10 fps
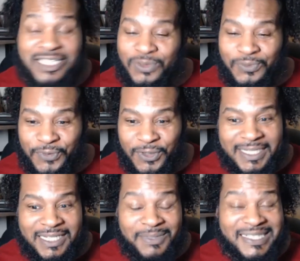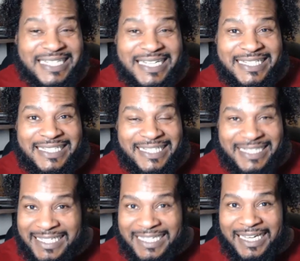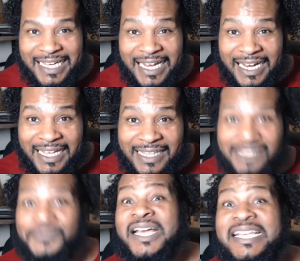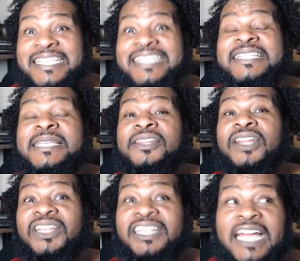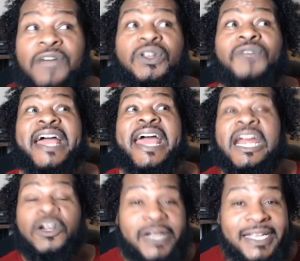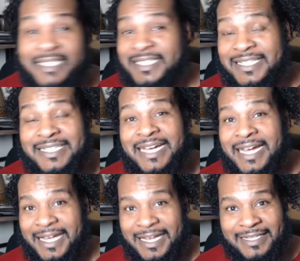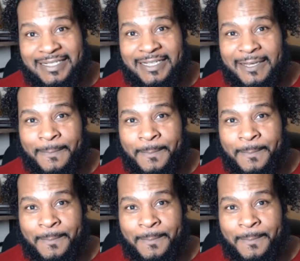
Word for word: It's very simple. It's easy to see because this the level of arrogance this guy has.